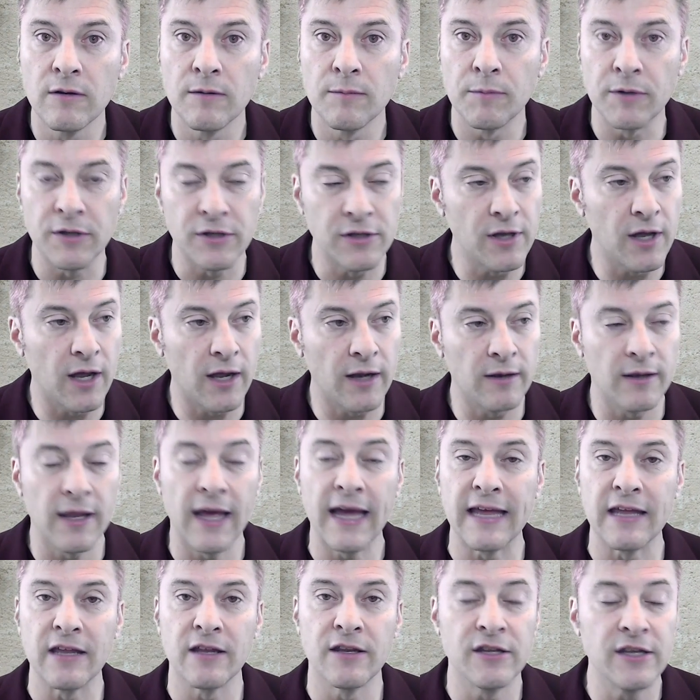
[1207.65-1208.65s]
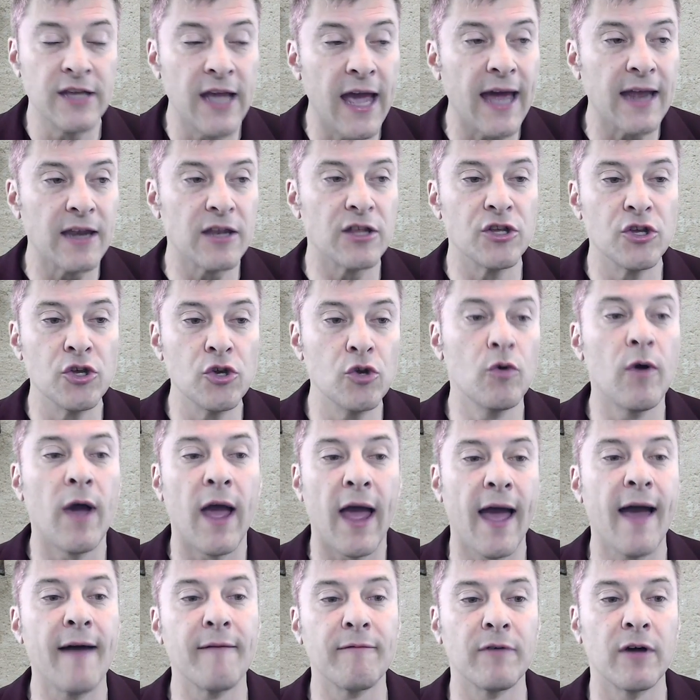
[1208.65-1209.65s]
but yet, let, yet you
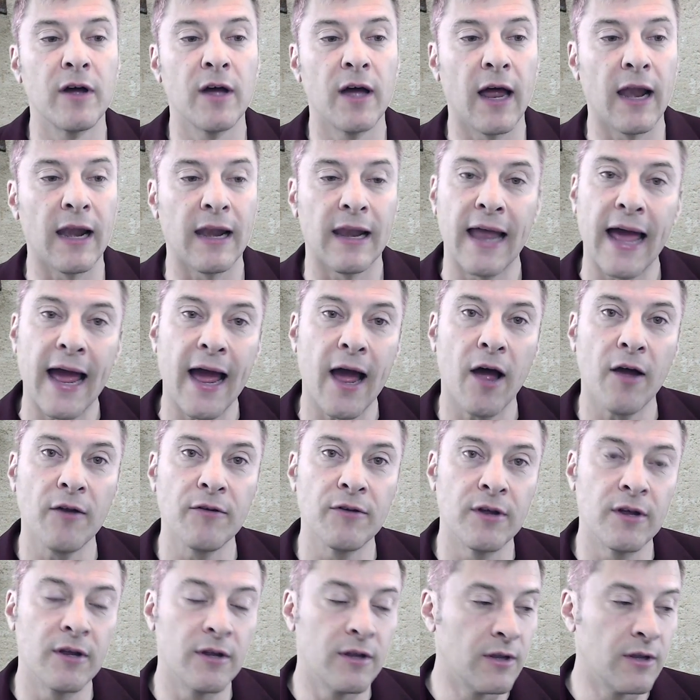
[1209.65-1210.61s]
have allowed